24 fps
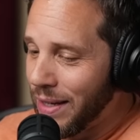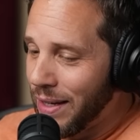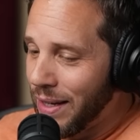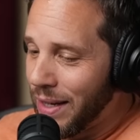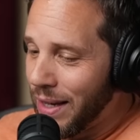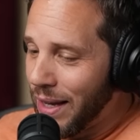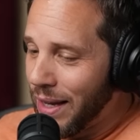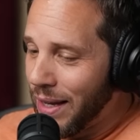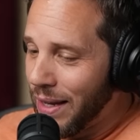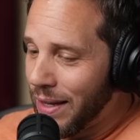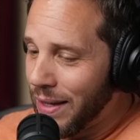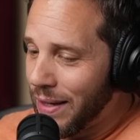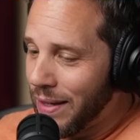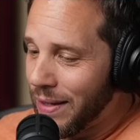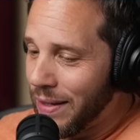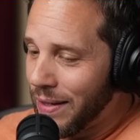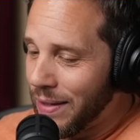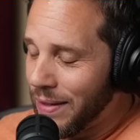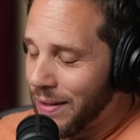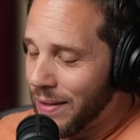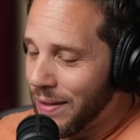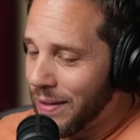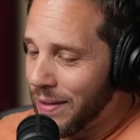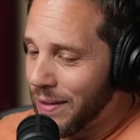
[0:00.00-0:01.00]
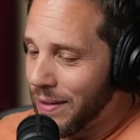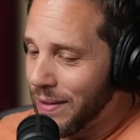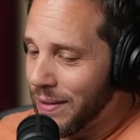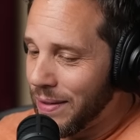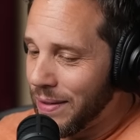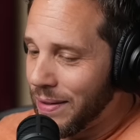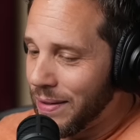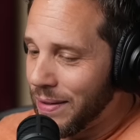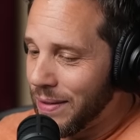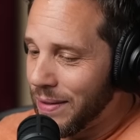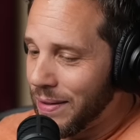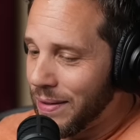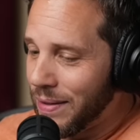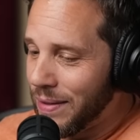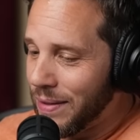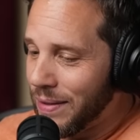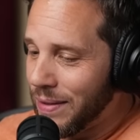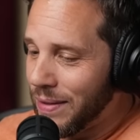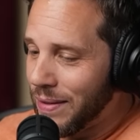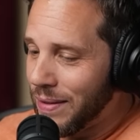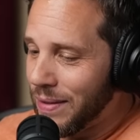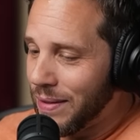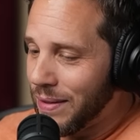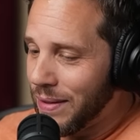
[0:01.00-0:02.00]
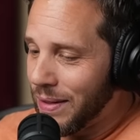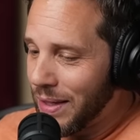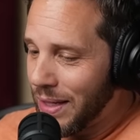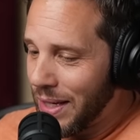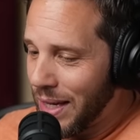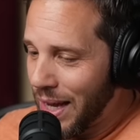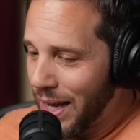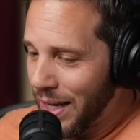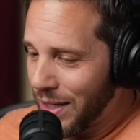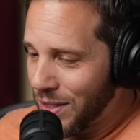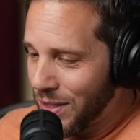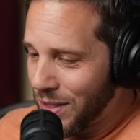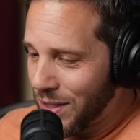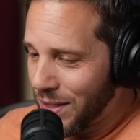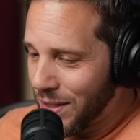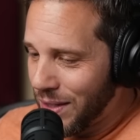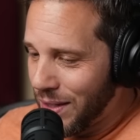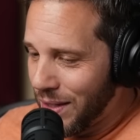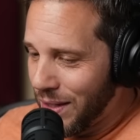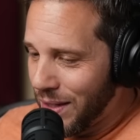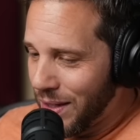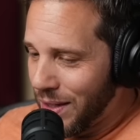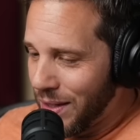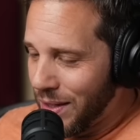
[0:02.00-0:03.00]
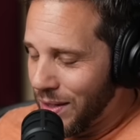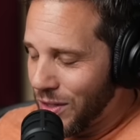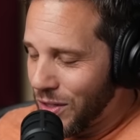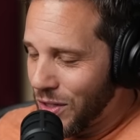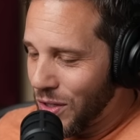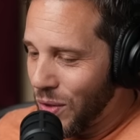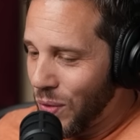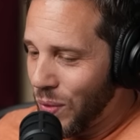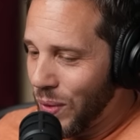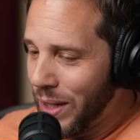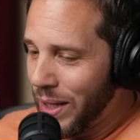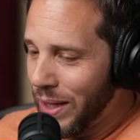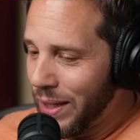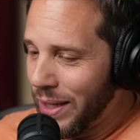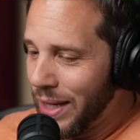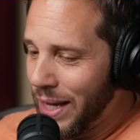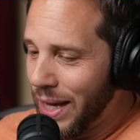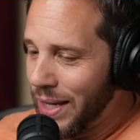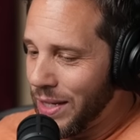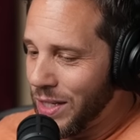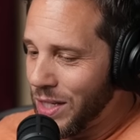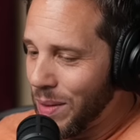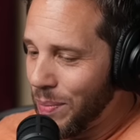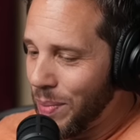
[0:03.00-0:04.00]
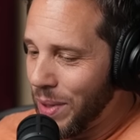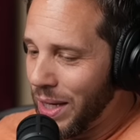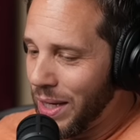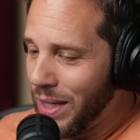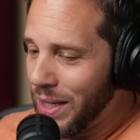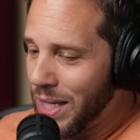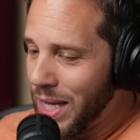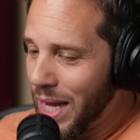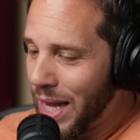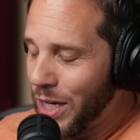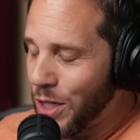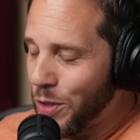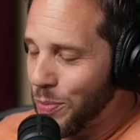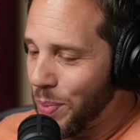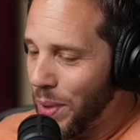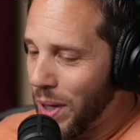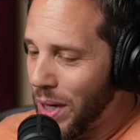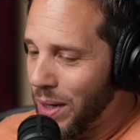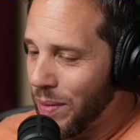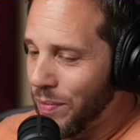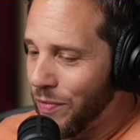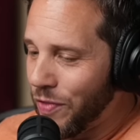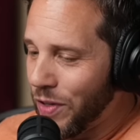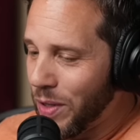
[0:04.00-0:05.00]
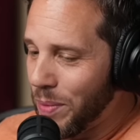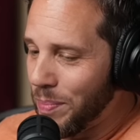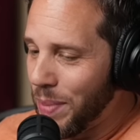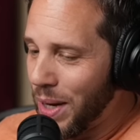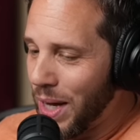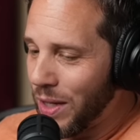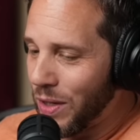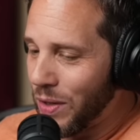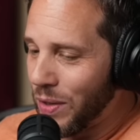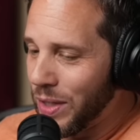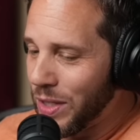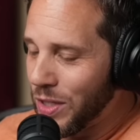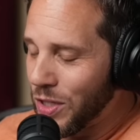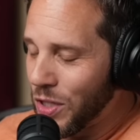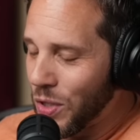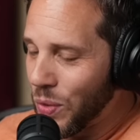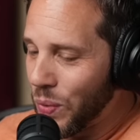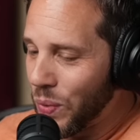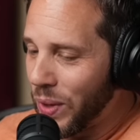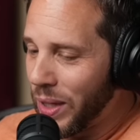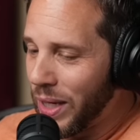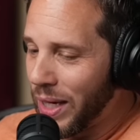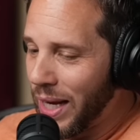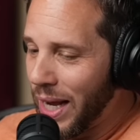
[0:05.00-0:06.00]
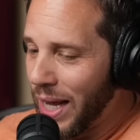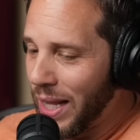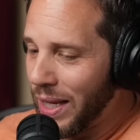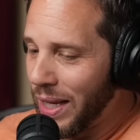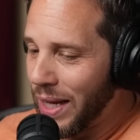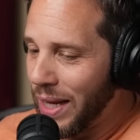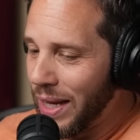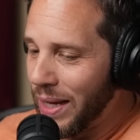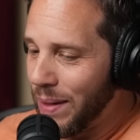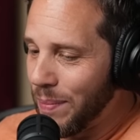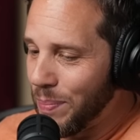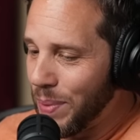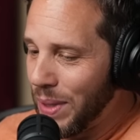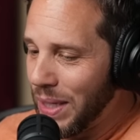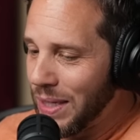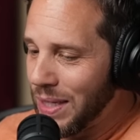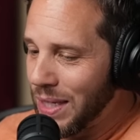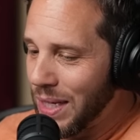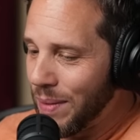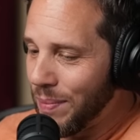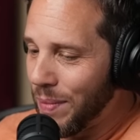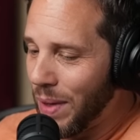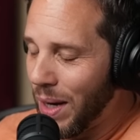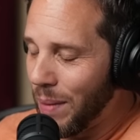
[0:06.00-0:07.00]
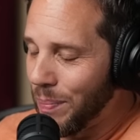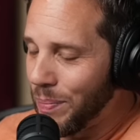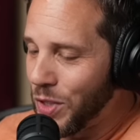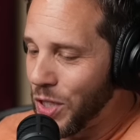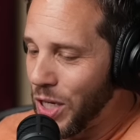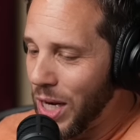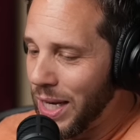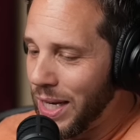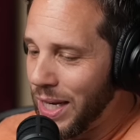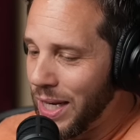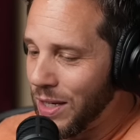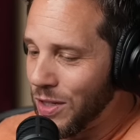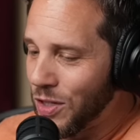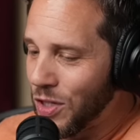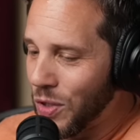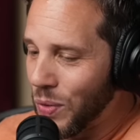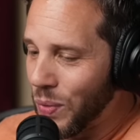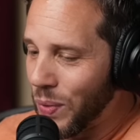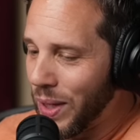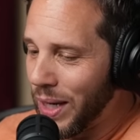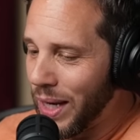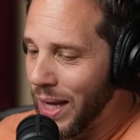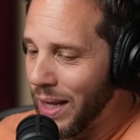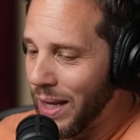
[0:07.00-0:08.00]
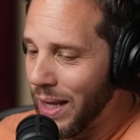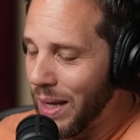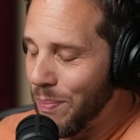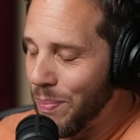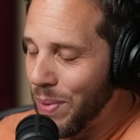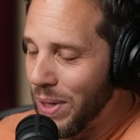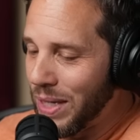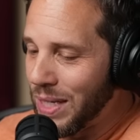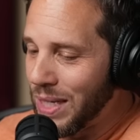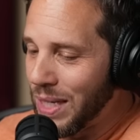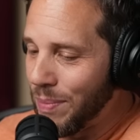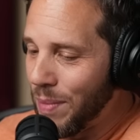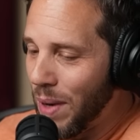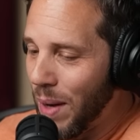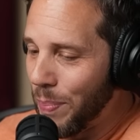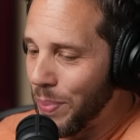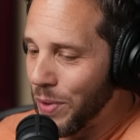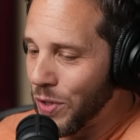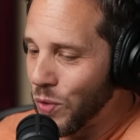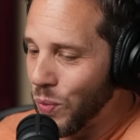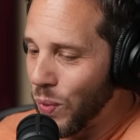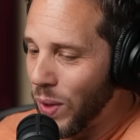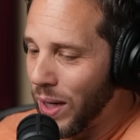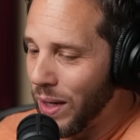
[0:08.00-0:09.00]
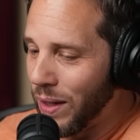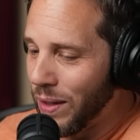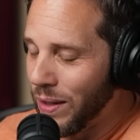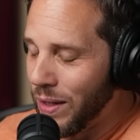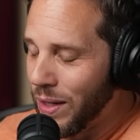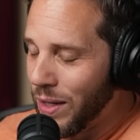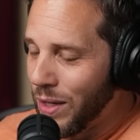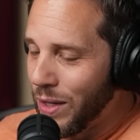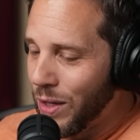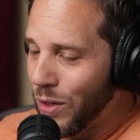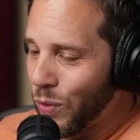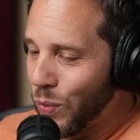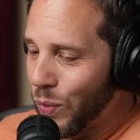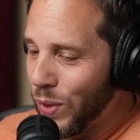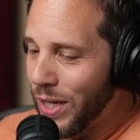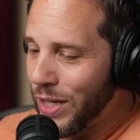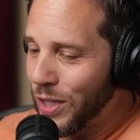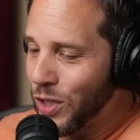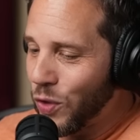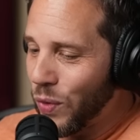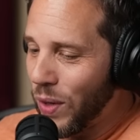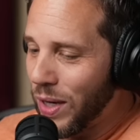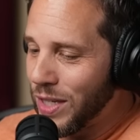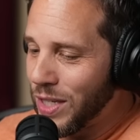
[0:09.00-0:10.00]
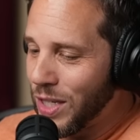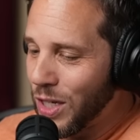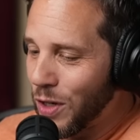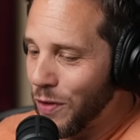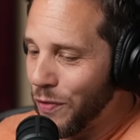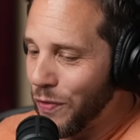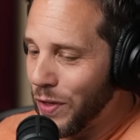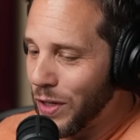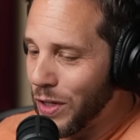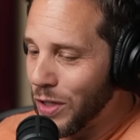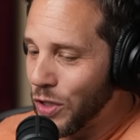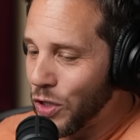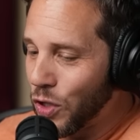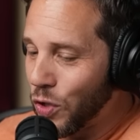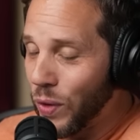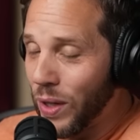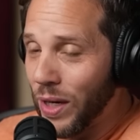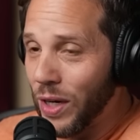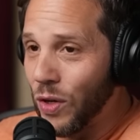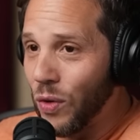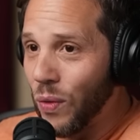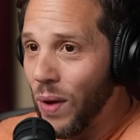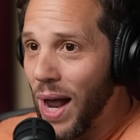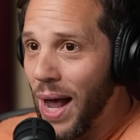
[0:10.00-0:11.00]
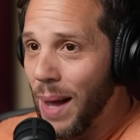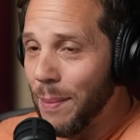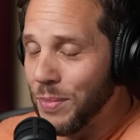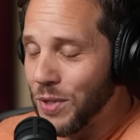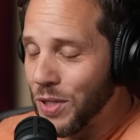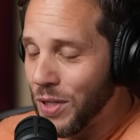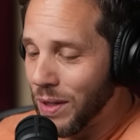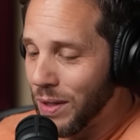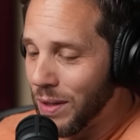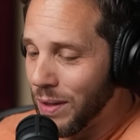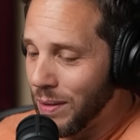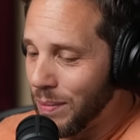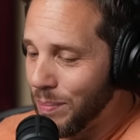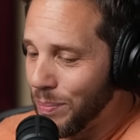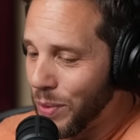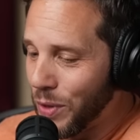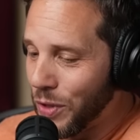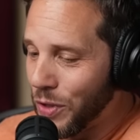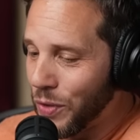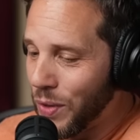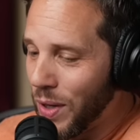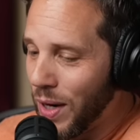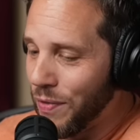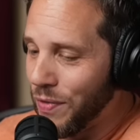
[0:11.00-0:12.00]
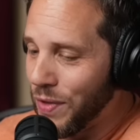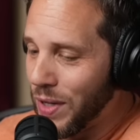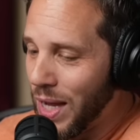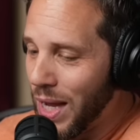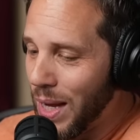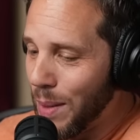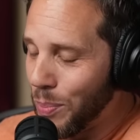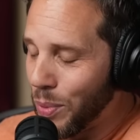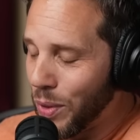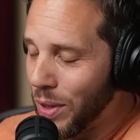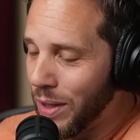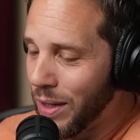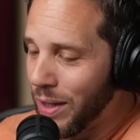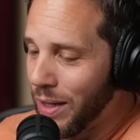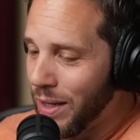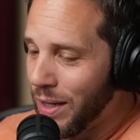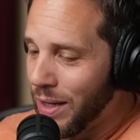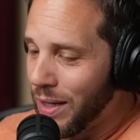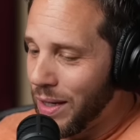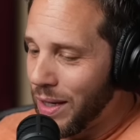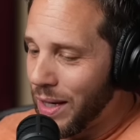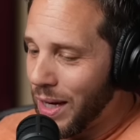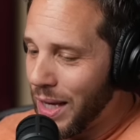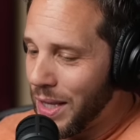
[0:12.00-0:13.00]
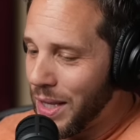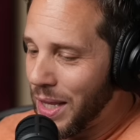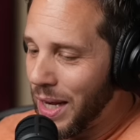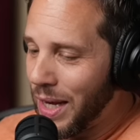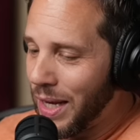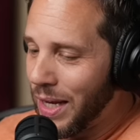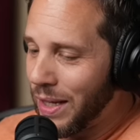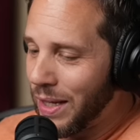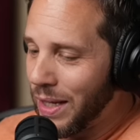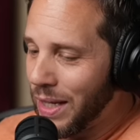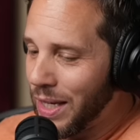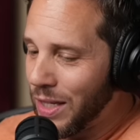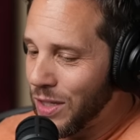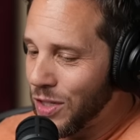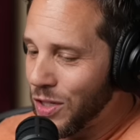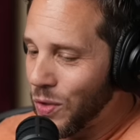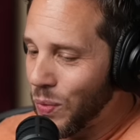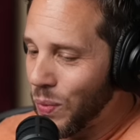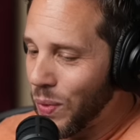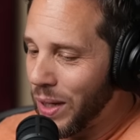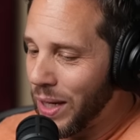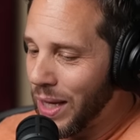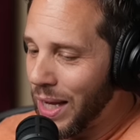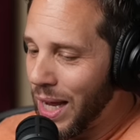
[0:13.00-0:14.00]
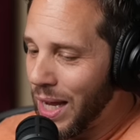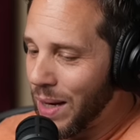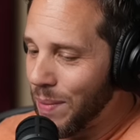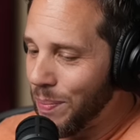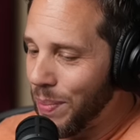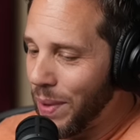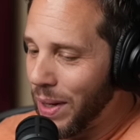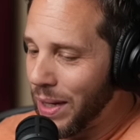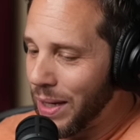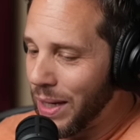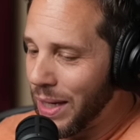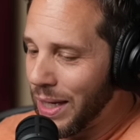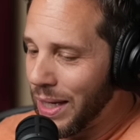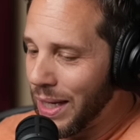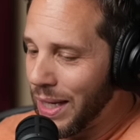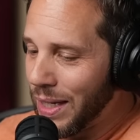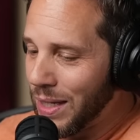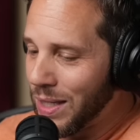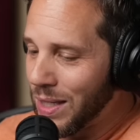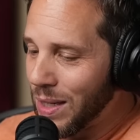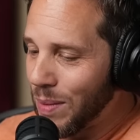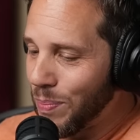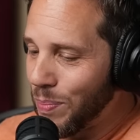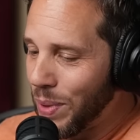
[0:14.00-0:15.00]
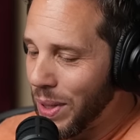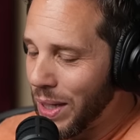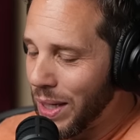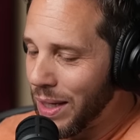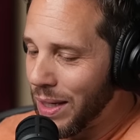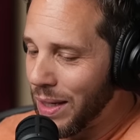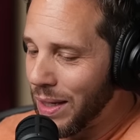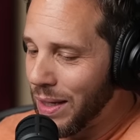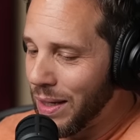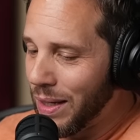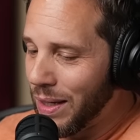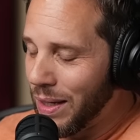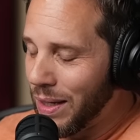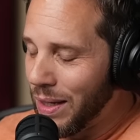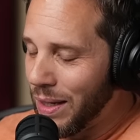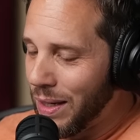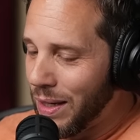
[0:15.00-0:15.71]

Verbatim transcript: No, it was a very normal match. Yes. So Ilya ends up hitting the H-bomb. Finn Balor hits the ring. LA beats him up. JD hits the ring. LA beats him up as well. Rhea tries to interfere. Trick grabs her, pulls her off the apron, and then Ilya hits the running headbutt and gets the pin.